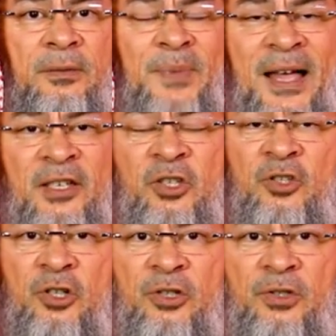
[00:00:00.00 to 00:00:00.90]

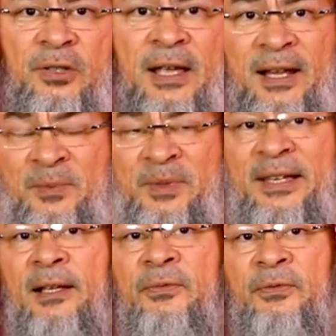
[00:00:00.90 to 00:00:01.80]
passengers and
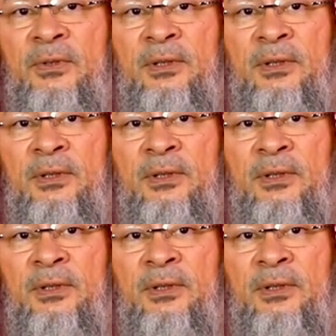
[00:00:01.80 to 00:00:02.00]
himself,